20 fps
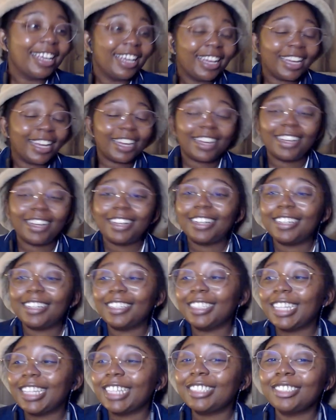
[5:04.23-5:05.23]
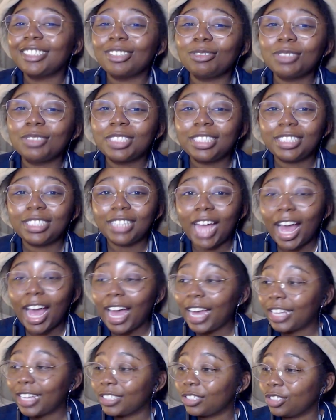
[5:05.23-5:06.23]
That's so
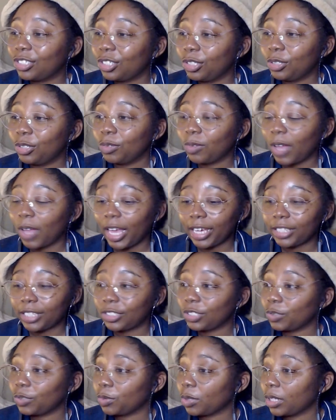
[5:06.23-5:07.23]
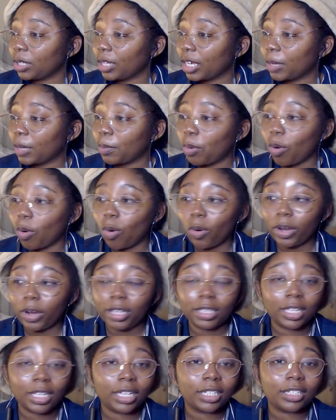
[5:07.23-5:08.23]
sad too. Like, she's really like
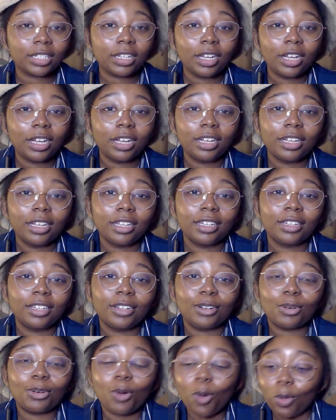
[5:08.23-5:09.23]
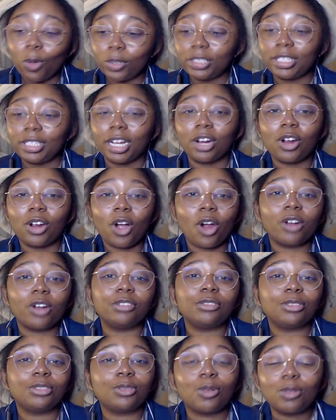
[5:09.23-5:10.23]
pouring like her whole entire heart
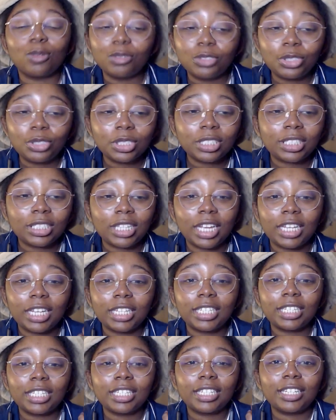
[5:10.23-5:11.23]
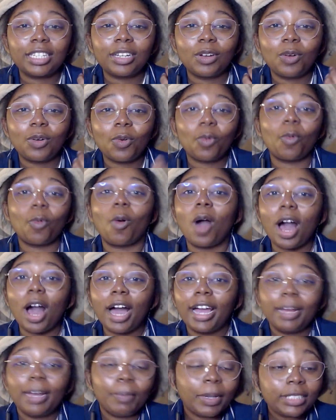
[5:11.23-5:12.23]
and soul, just like,
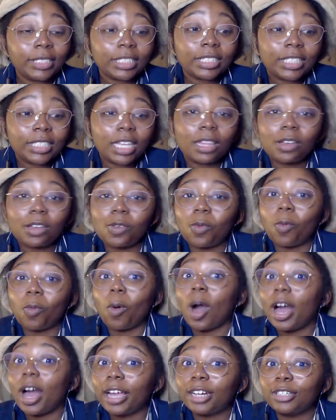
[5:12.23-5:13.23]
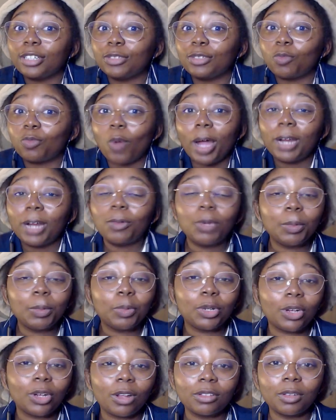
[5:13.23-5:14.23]
why? Basically saying like, why do we
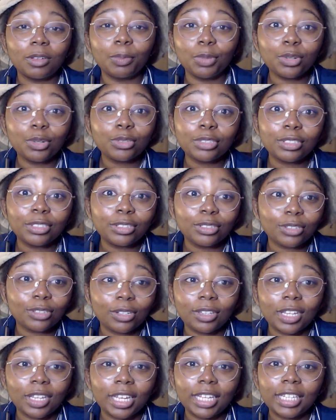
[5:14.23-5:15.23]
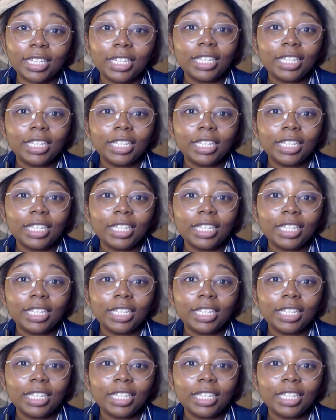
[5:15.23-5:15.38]
put all the burdens on like